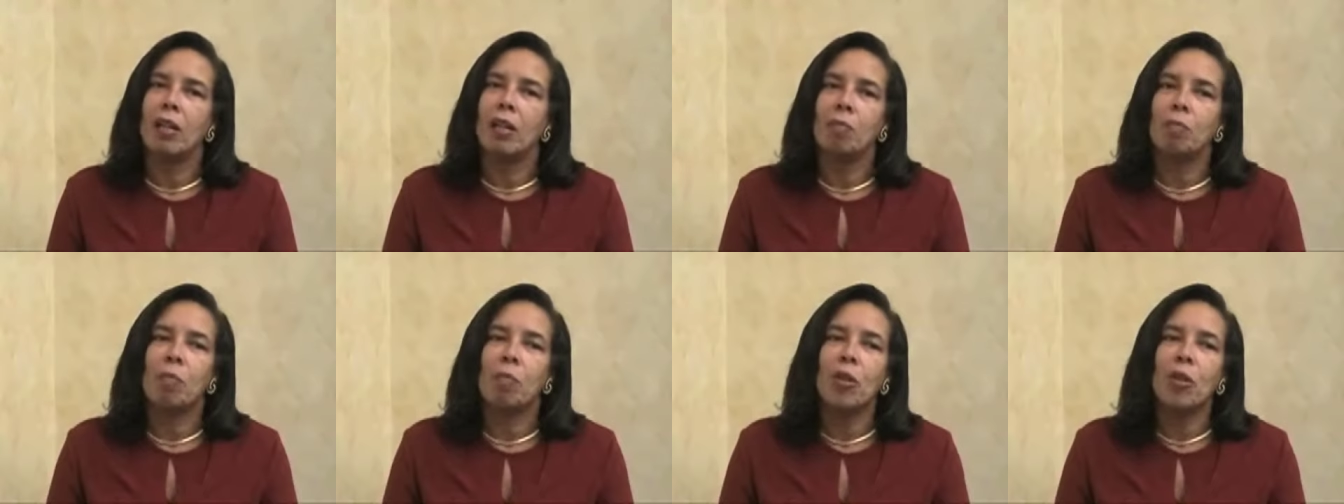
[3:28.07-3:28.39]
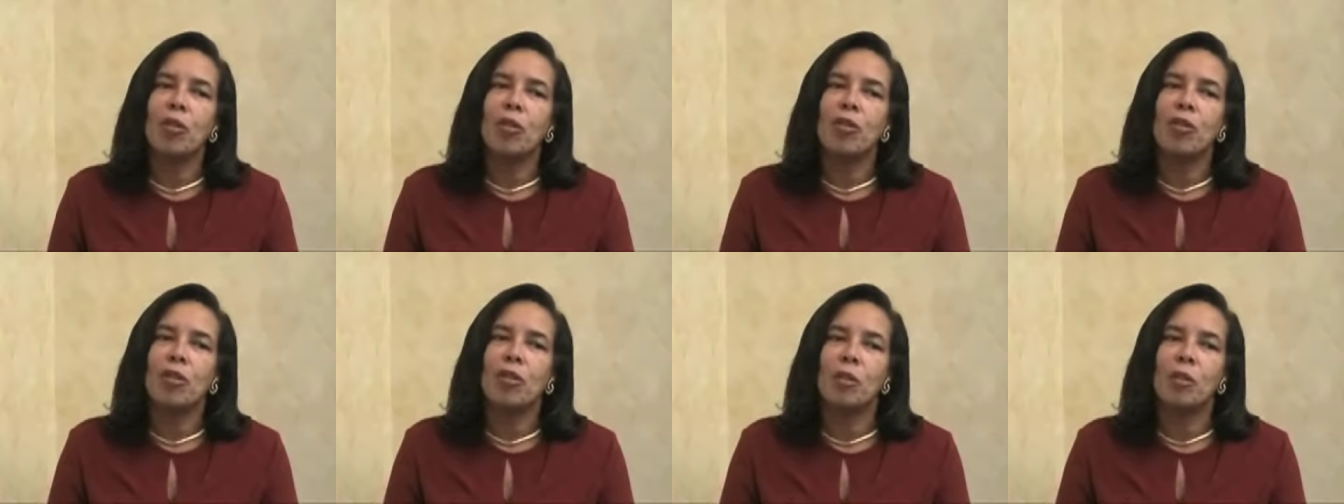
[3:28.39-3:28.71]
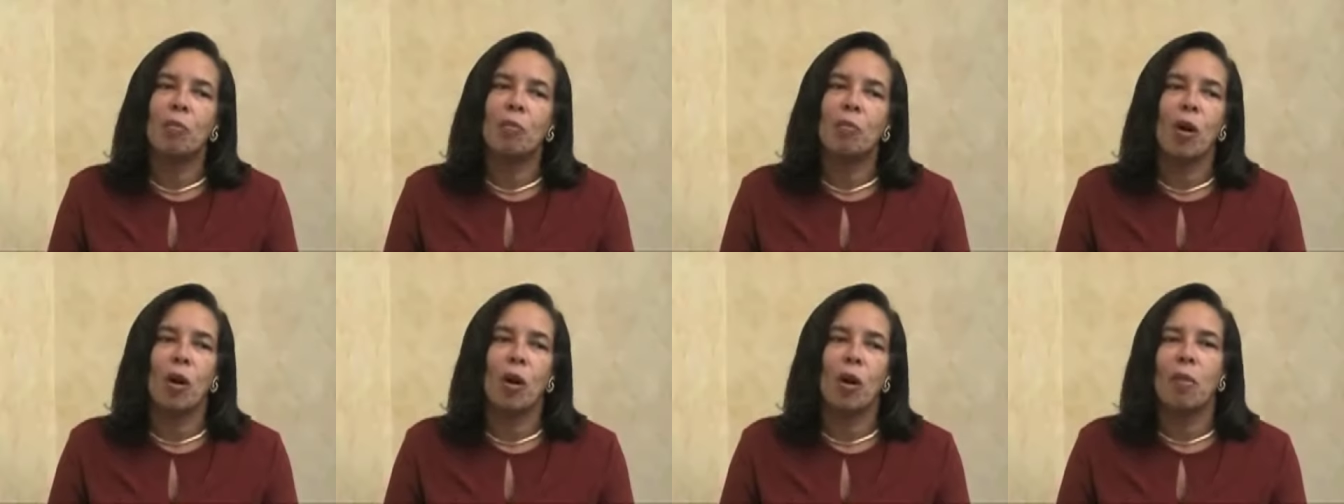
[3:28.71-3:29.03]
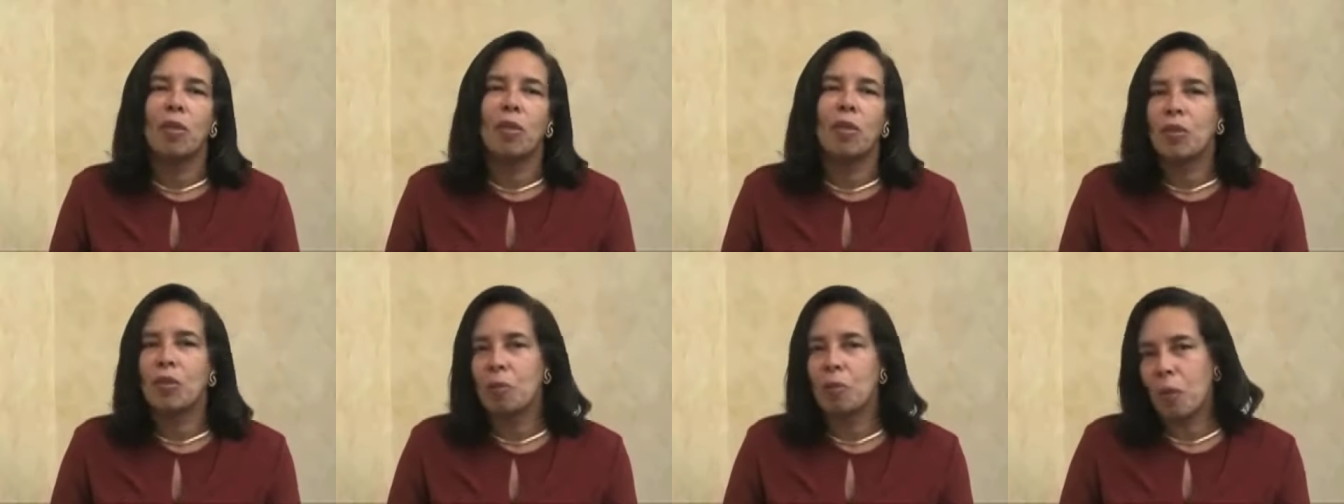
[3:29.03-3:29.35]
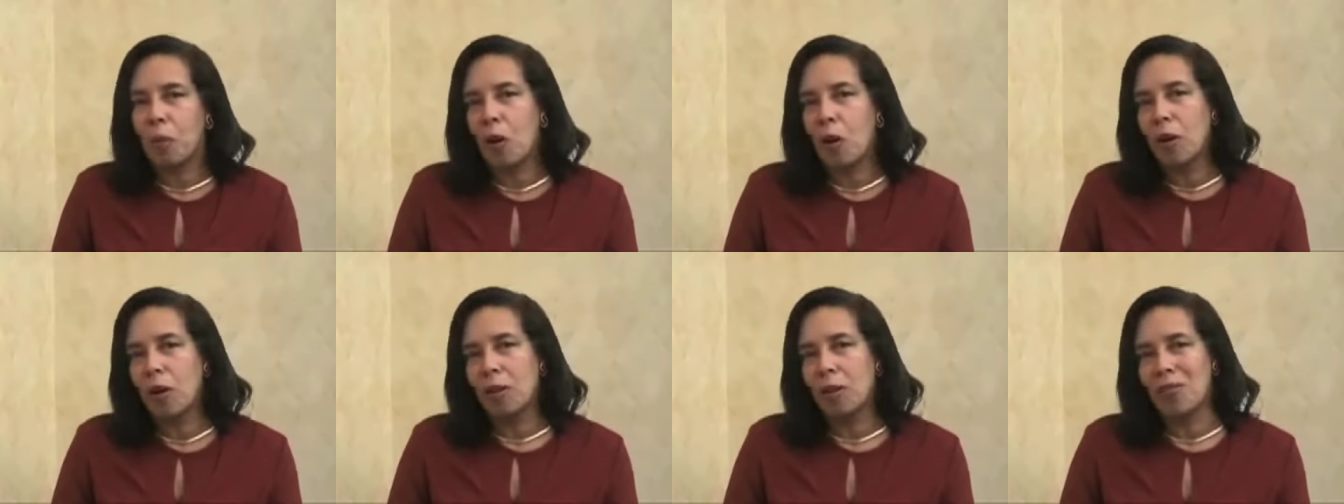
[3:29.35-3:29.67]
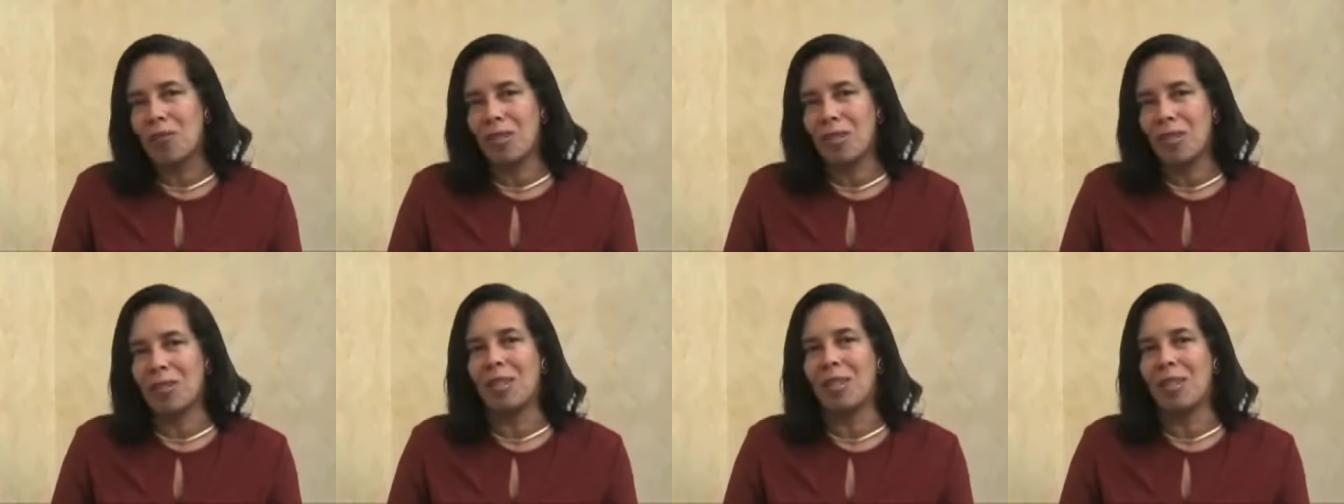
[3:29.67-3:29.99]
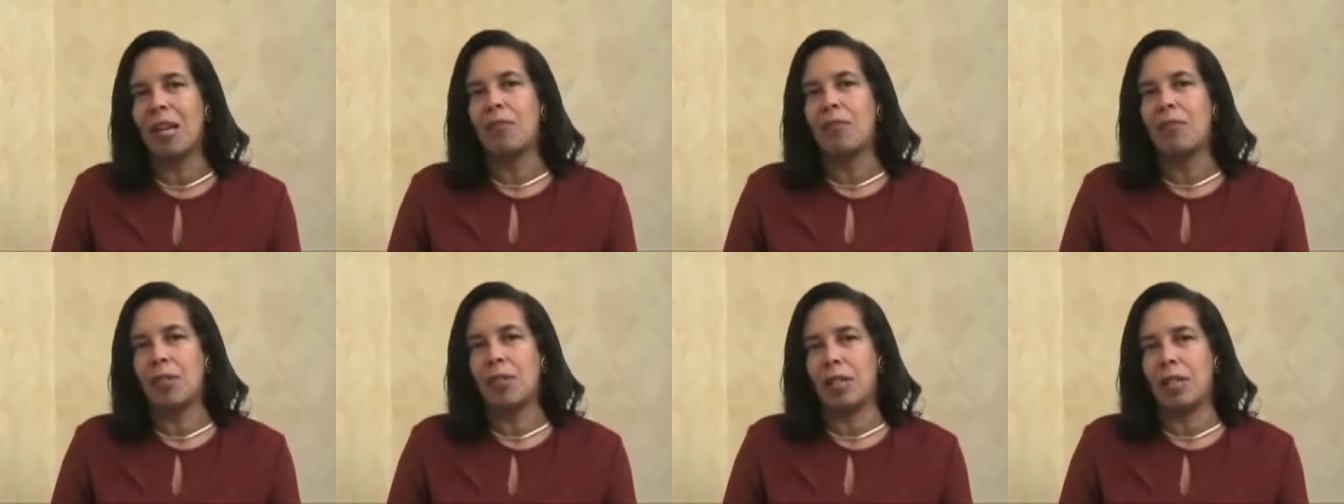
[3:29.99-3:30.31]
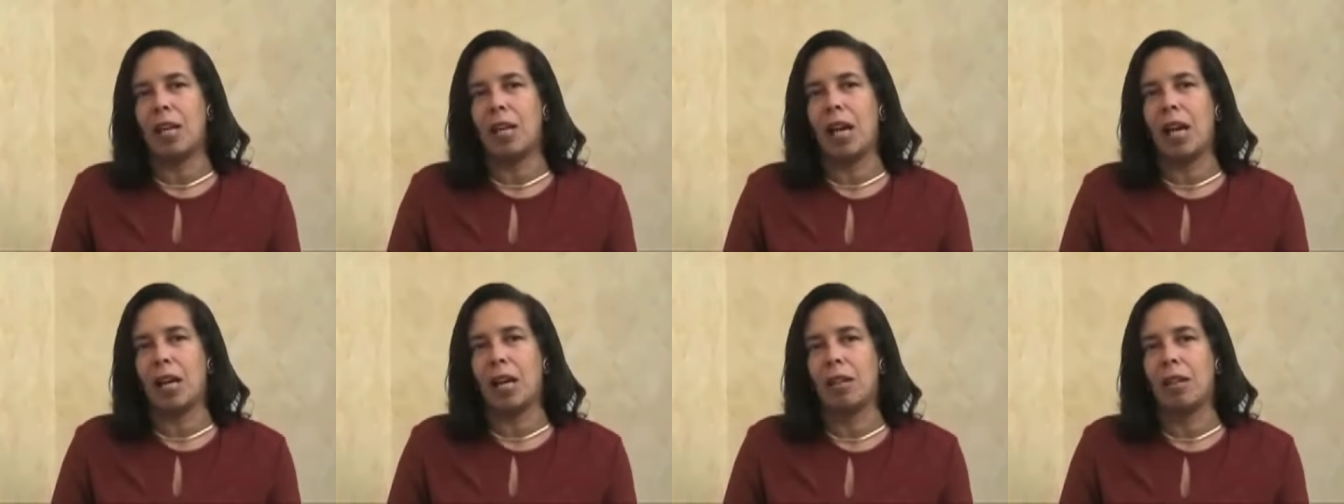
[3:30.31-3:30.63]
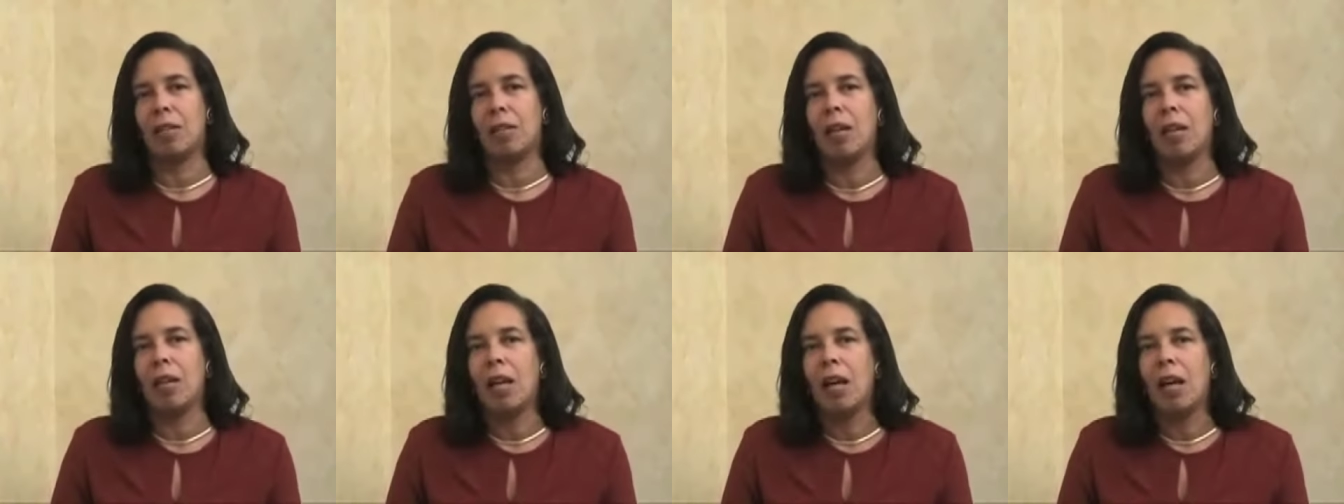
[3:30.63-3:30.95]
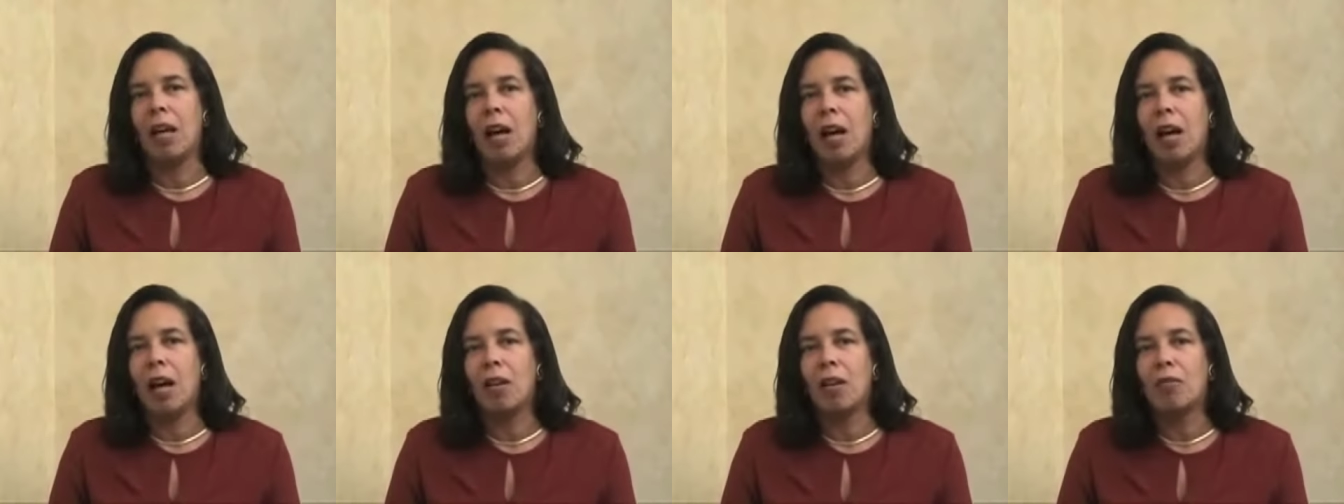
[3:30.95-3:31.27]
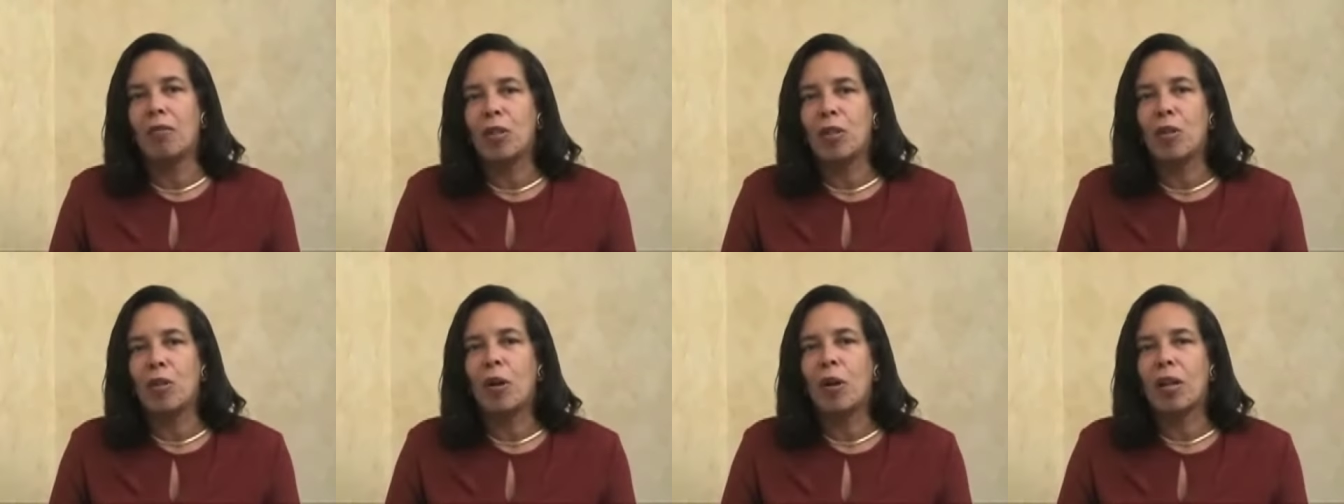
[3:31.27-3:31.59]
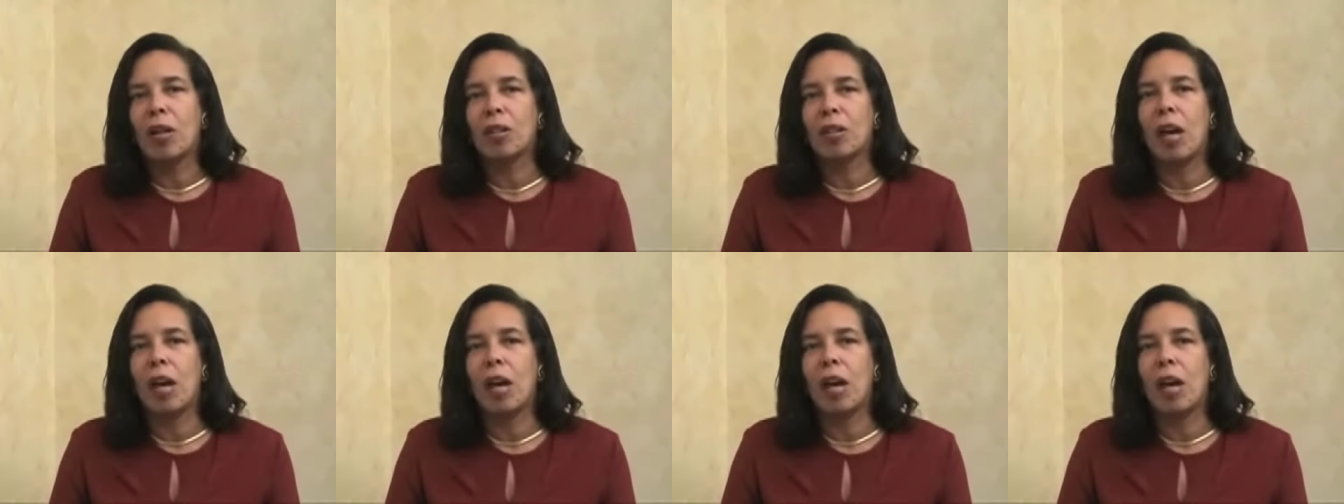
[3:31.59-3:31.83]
Emergency departments are part of the safety net of the U.S.